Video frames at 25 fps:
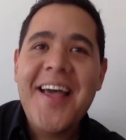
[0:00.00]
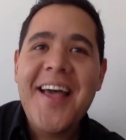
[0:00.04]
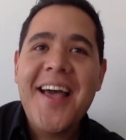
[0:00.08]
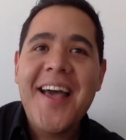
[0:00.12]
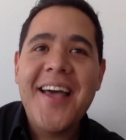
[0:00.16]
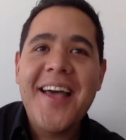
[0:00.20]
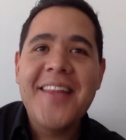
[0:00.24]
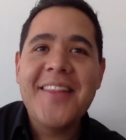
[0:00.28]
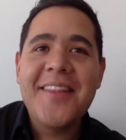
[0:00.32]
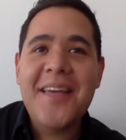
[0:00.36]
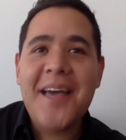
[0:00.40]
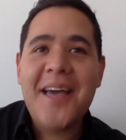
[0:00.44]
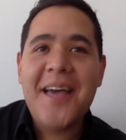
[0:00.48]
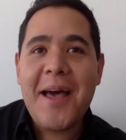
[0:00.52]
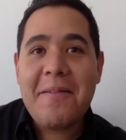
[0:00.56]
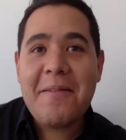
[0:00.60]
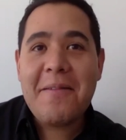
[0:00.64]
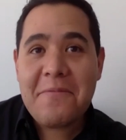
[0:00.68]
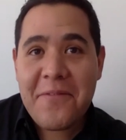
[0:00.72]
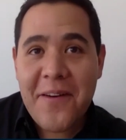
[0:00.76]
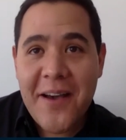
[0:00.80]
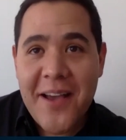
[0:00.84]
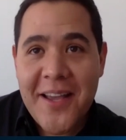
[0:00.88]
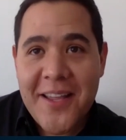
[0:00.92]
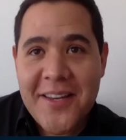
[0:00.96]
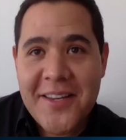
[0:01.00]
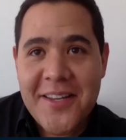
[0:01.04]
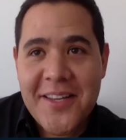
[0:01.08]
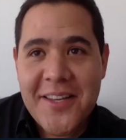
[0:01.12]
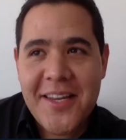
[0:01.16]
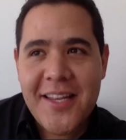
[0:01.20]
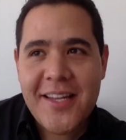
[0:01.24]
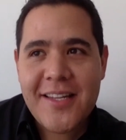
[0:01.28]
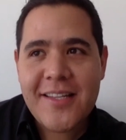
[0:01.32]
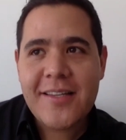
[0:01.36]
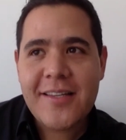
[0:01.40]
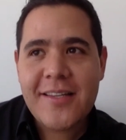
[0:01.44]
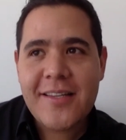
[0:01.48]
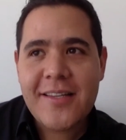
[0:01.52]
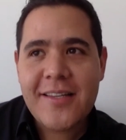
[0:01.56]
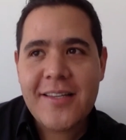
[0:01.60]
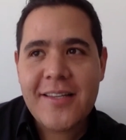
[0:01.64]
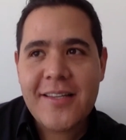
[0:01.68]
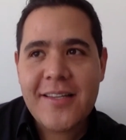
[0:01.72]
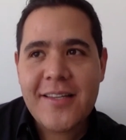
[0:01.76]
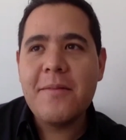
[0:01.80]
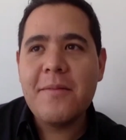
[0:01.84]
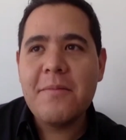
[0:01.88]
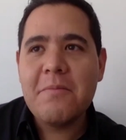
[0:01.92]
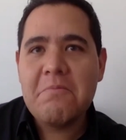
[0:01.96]
and I'm finding it
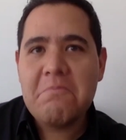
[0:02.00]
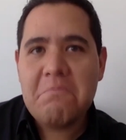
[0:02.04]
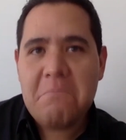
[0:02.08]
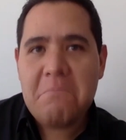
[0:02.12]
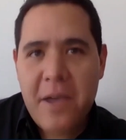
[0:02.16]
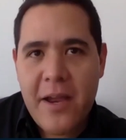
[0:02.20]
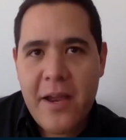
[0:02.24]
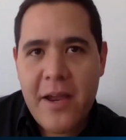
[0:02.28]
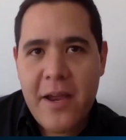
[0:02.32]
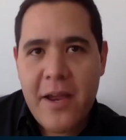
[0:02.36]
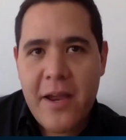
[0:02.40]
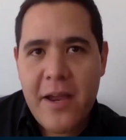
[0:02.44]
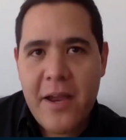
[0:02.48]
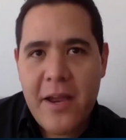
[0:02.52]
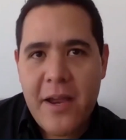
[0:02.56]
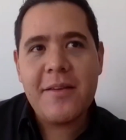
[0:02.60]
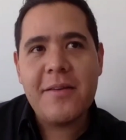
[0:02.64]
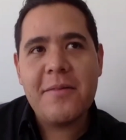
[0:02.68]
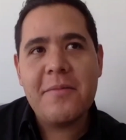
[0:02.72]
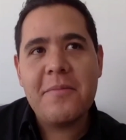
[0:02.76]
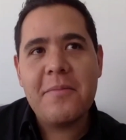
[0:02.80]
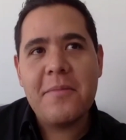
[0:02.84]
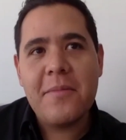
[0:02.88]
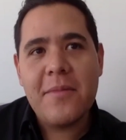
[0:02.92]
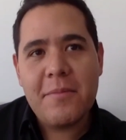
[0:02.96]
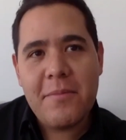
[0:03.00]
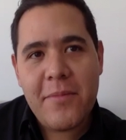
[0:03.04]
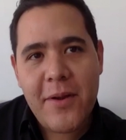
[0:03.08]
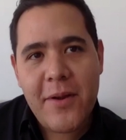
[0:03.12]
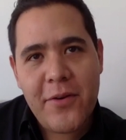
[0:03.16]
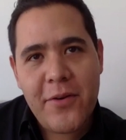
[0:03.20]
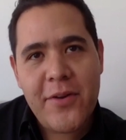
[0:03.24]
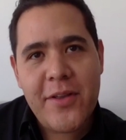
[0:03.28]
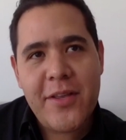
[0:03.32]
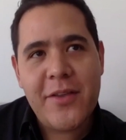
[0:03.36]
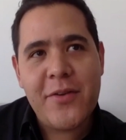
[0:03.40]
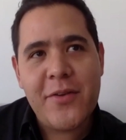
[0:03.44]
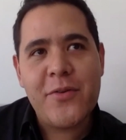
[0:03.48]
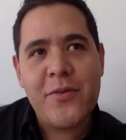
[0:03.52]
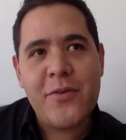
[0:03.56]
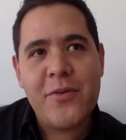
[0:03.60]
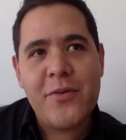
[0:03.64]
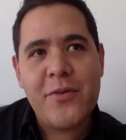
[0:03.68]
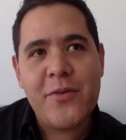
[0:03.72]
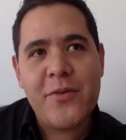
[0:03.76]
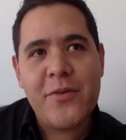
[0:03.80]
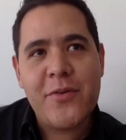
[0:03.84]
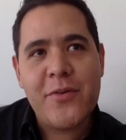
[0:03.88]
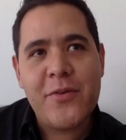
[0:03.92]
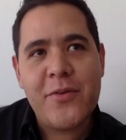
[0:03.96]
very, very
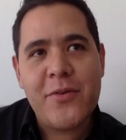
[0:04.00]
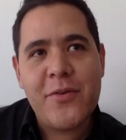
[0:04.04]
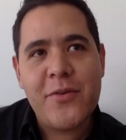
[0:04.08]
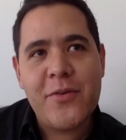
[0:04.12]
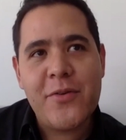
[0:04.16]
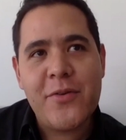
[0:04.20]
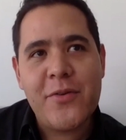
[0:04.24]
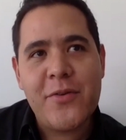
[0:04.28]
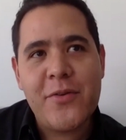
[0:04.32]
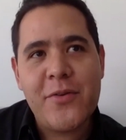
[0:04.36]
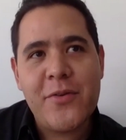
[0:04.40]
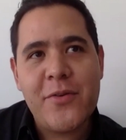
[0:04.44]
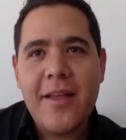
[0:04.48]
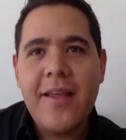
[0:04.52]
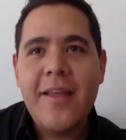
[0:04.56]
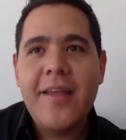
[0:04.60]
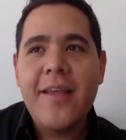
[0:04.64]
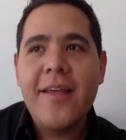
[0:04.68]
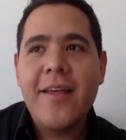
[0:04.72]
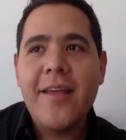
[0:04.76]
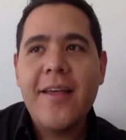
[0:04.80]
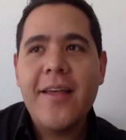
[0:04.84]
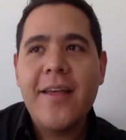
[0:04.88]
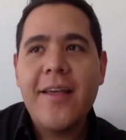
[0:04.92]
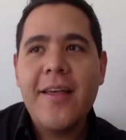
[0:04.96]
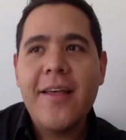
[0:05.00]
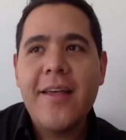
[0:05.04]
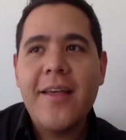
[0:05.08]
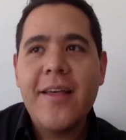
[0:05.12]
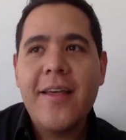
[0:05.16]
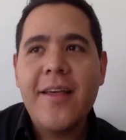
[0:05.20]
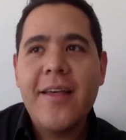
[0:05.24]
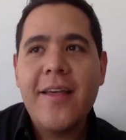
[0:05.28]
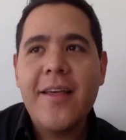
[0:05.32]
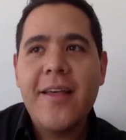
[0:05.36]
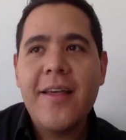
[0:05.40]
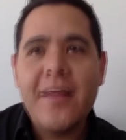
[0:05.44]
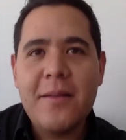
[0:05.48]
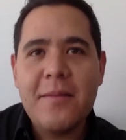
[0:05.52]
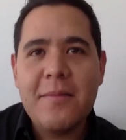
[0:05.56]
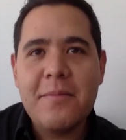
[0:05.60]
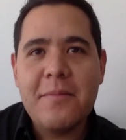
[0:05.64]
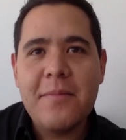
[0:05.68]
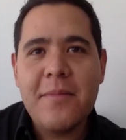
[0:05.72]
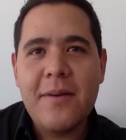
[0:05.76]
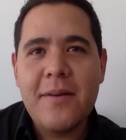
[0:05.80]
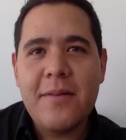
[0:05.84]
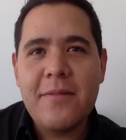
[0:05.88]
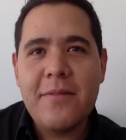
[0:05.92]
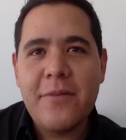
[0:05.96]
useful for
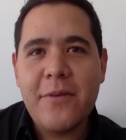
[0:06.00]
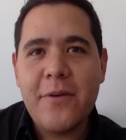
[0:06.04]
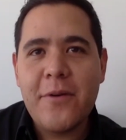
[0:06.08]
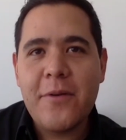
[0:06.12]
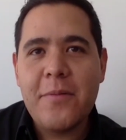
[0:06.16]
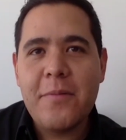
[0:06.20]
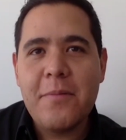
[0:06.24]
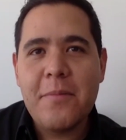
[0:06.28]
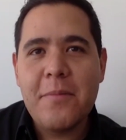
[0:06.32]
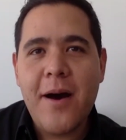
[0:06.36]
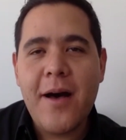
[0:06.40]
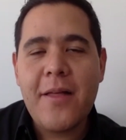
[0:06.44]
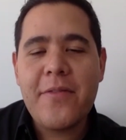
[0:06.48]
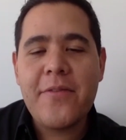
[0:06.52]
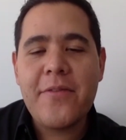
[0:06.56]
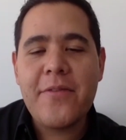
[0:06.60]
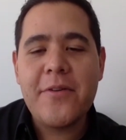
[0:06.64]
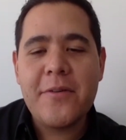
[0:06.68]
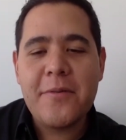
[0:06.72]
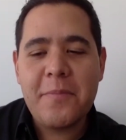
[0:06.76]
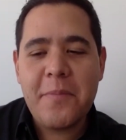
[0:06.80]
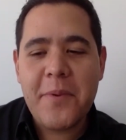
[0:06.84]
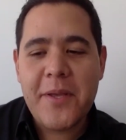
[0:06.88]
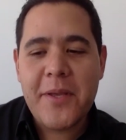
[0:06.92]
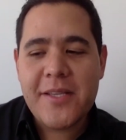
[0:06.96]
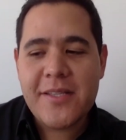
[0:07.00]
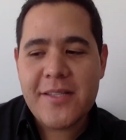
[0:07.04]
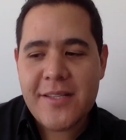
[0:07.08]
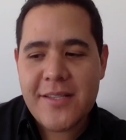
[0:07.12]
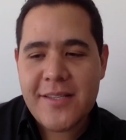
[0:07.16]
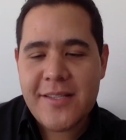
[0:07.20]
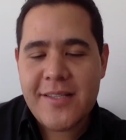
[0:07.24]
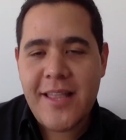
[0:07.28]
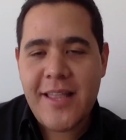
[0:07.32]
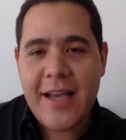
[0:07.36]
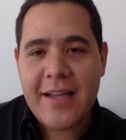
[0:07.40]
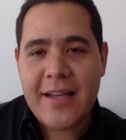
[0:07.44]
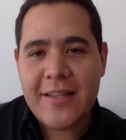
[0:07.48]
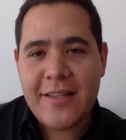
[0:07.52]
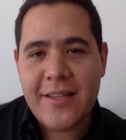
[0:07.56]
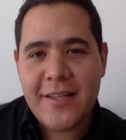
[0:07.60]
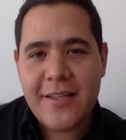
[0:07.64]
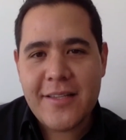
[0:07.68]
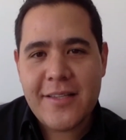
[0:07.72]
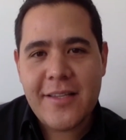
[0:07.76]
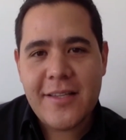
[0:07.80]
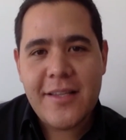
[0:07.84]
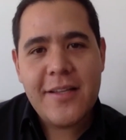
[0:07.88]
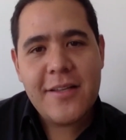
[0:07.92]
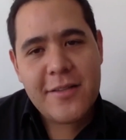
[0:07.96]
modern business
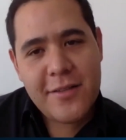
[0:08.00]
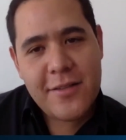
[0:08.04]
tactics.